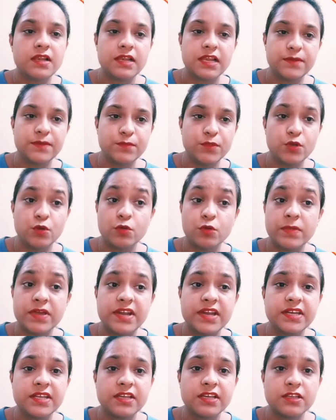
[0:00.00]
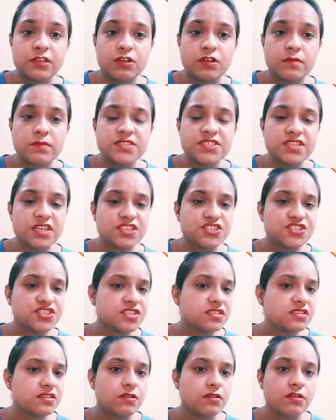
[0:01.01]
let me know by writing in the comment
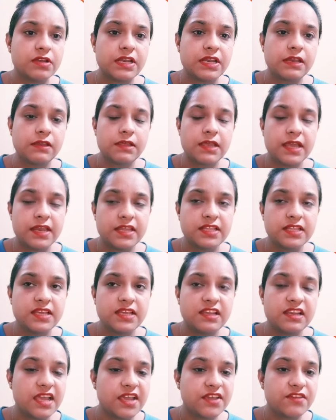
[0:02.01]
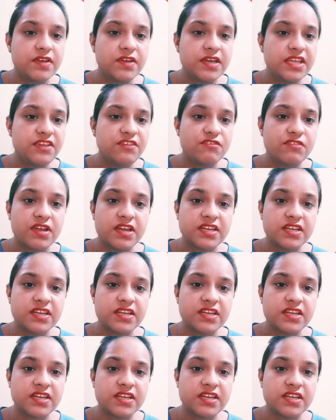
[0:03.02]
section on anything like reading,